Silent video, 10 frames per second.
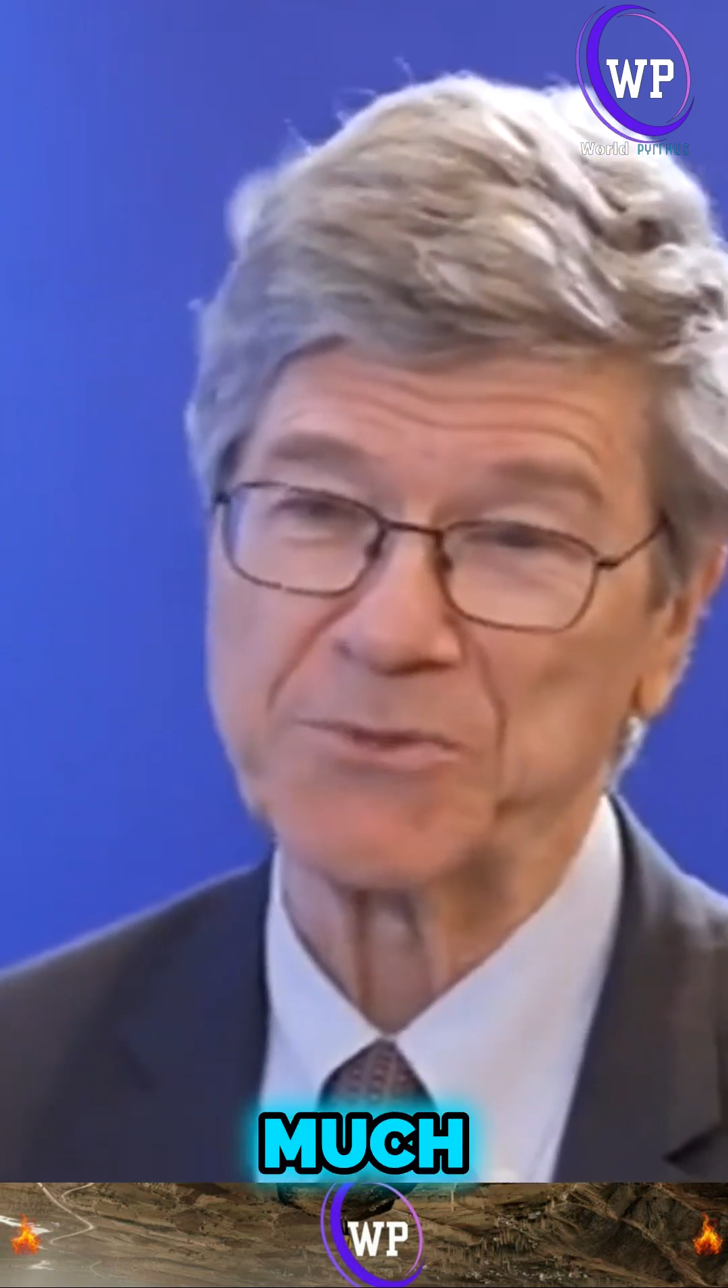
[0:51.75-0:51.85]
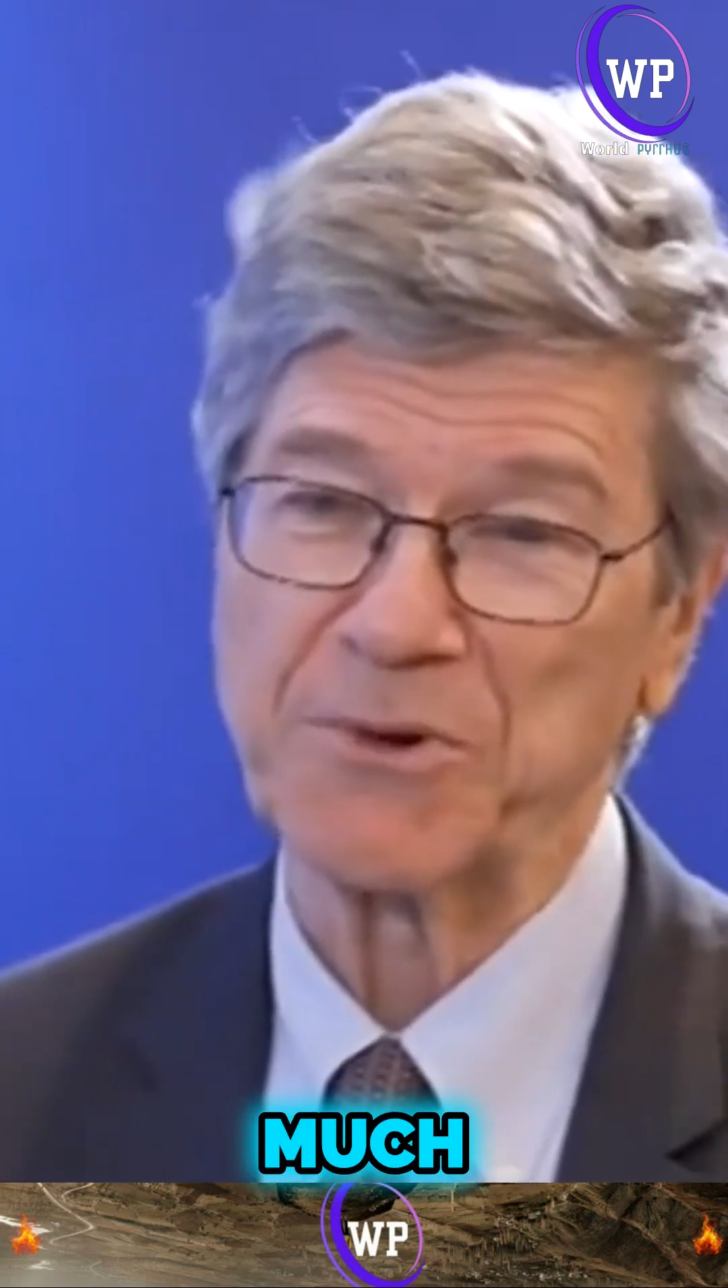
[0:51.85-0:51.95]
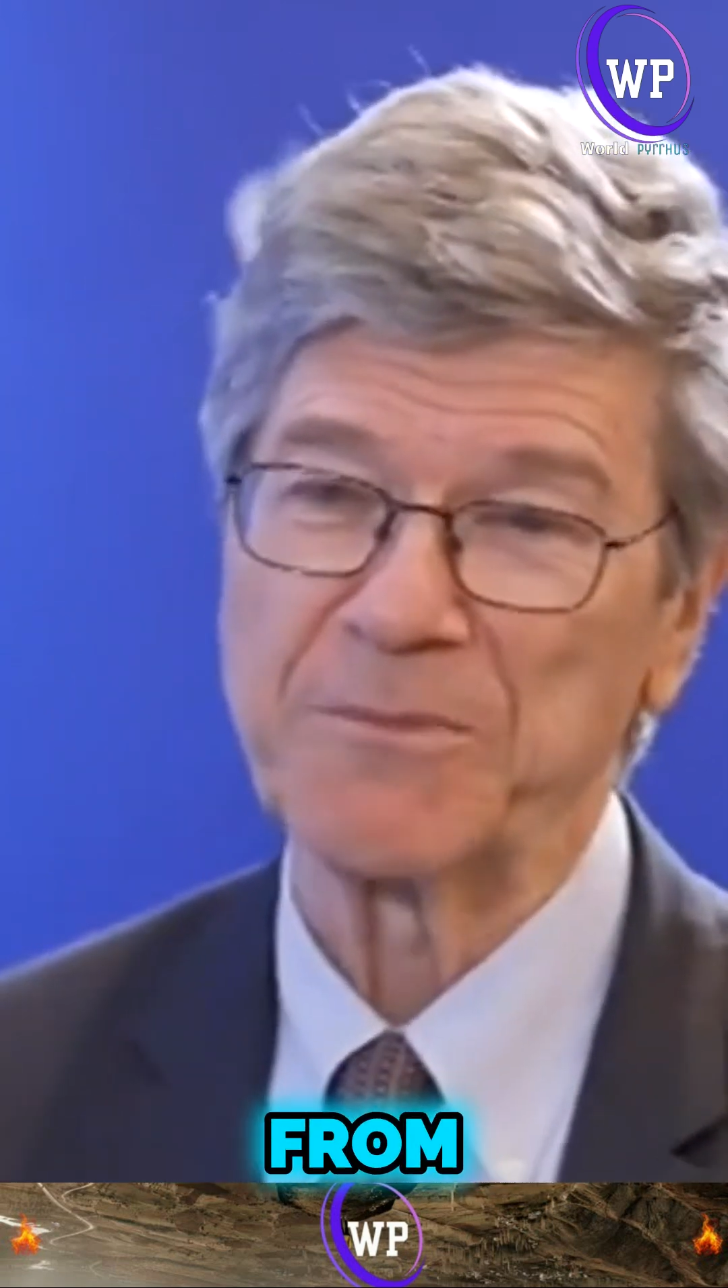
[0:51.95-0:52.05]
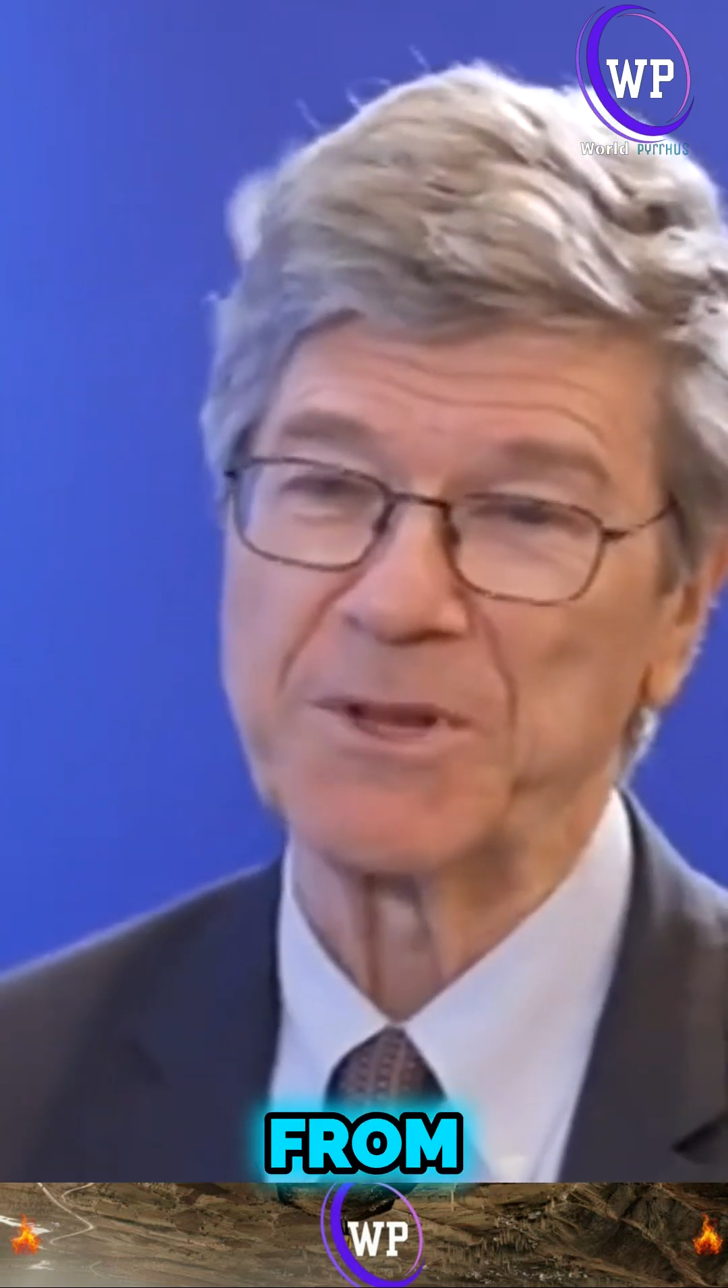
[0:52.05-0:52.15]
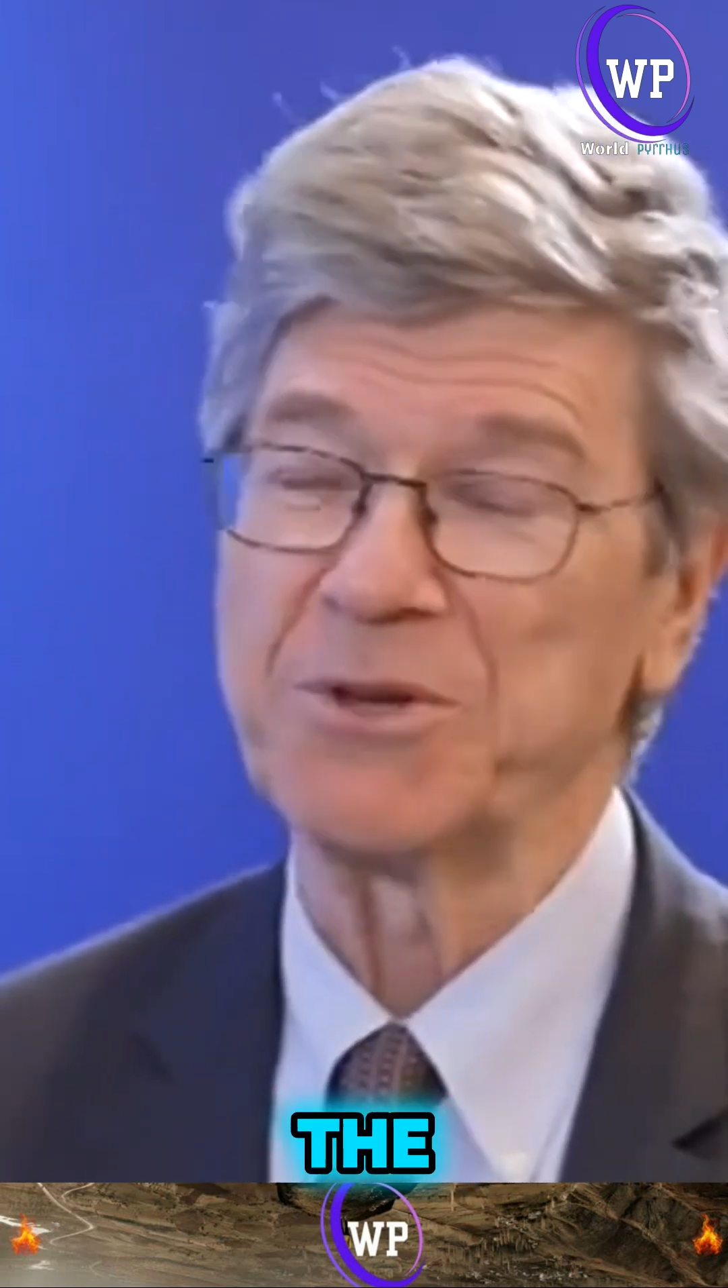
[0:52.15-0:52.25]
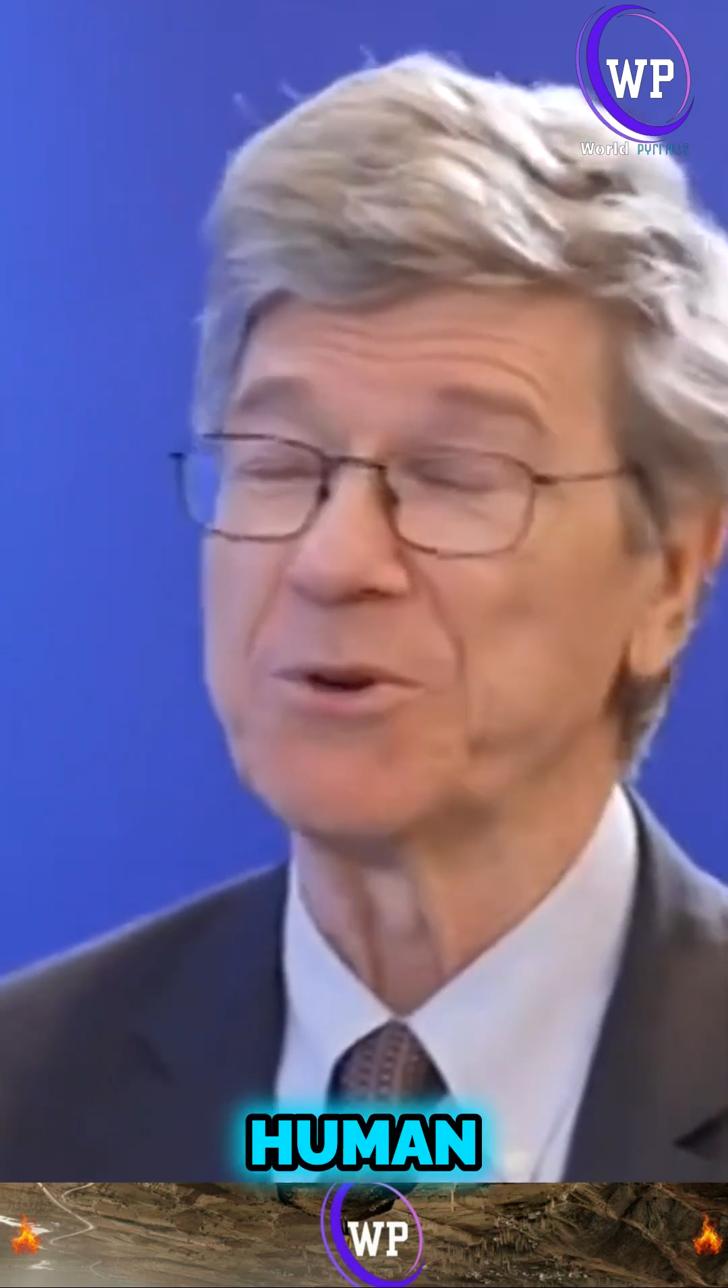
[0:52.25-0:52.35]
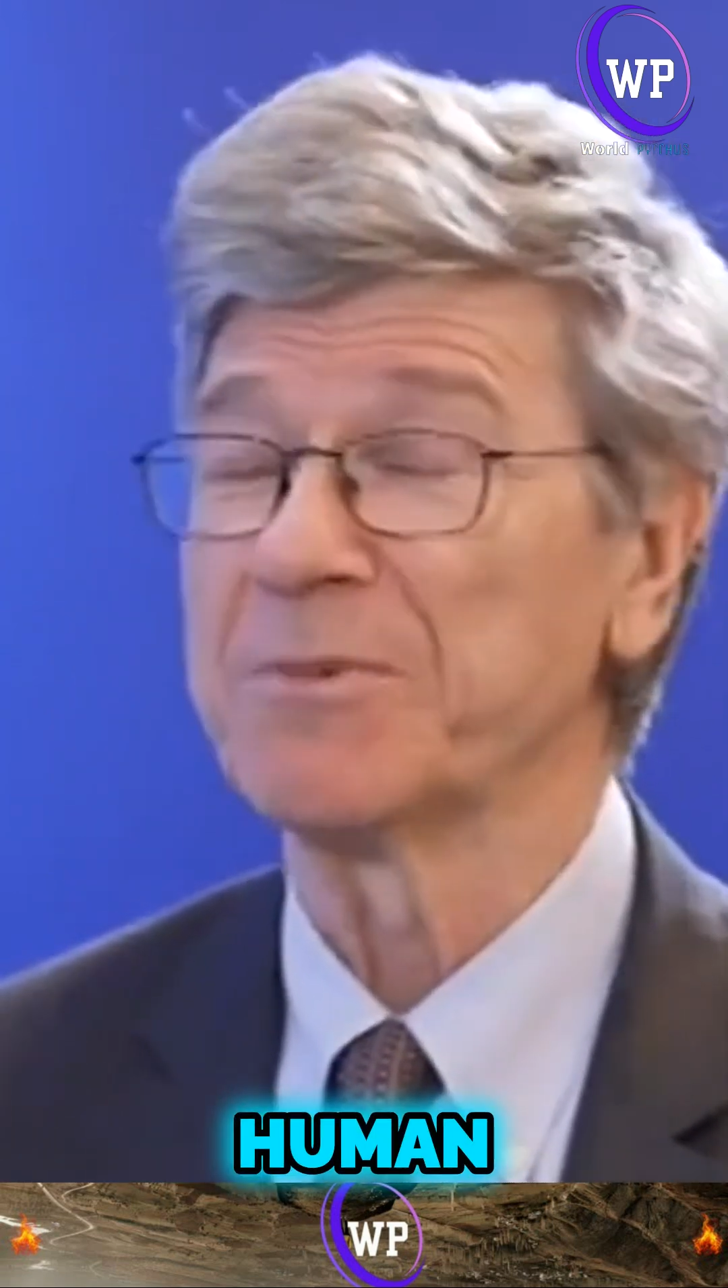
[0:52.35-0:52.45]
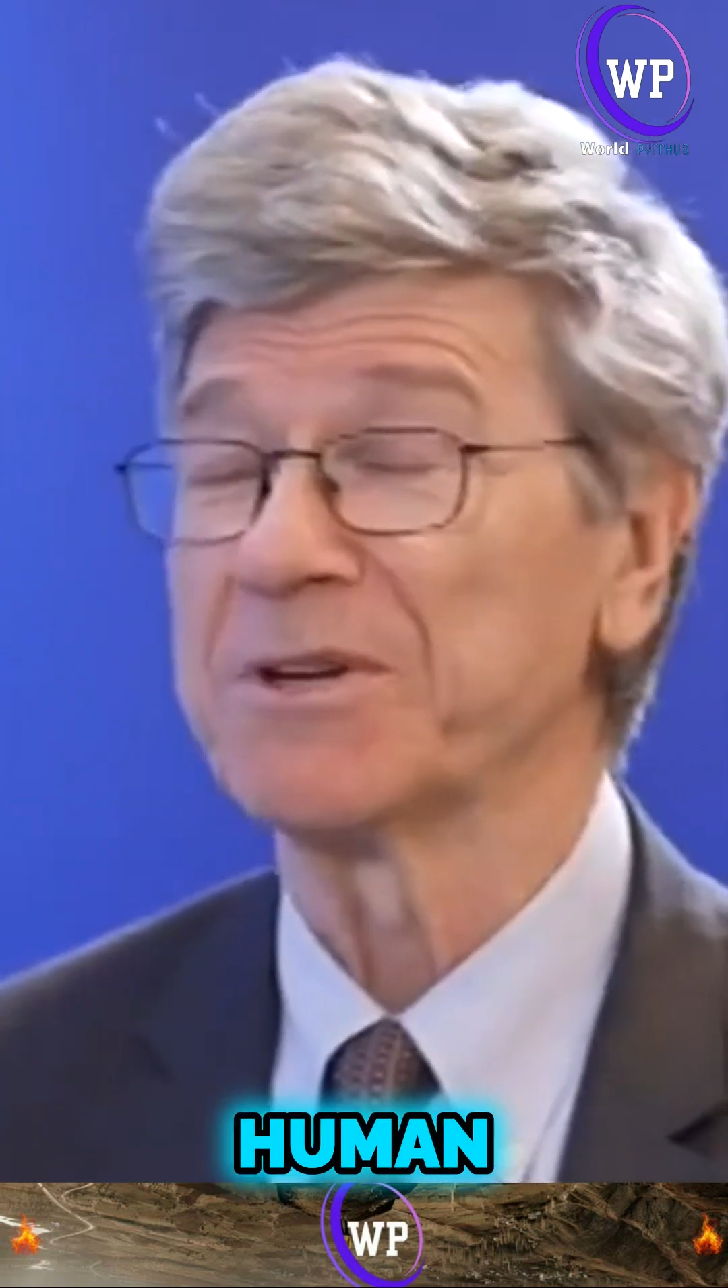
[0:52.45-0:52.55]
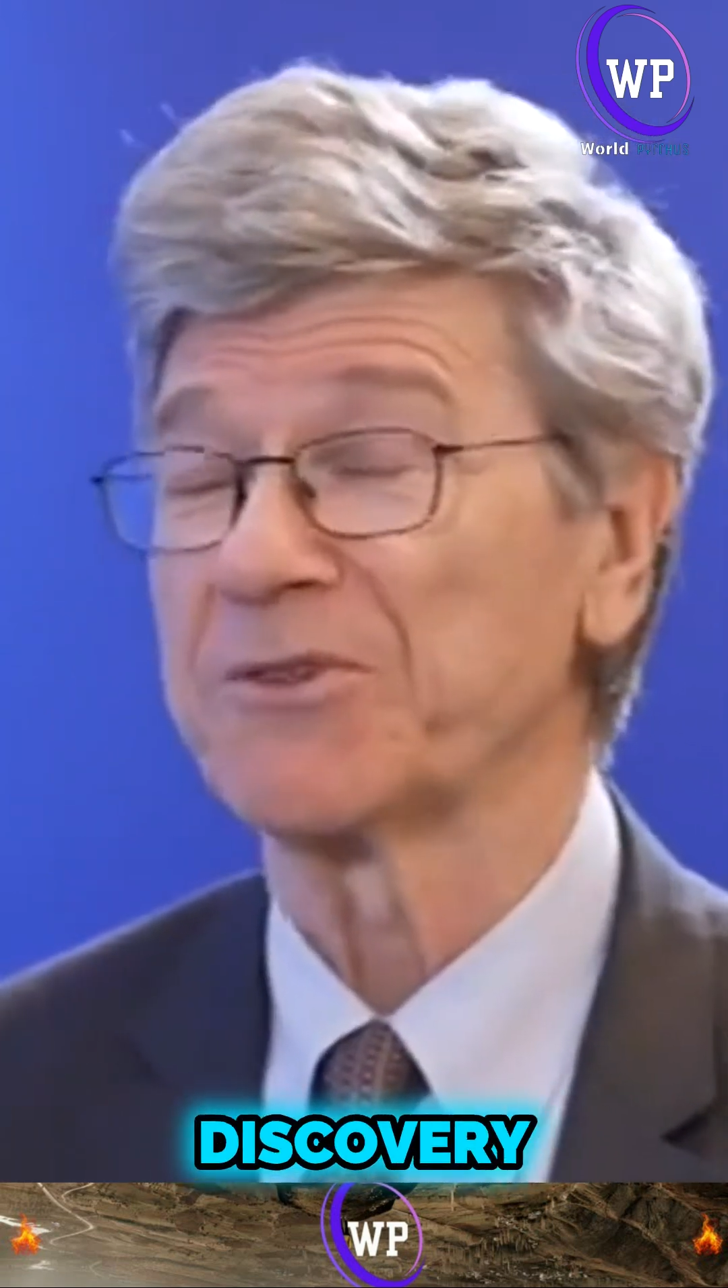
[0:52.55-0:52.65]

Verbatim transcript: from the human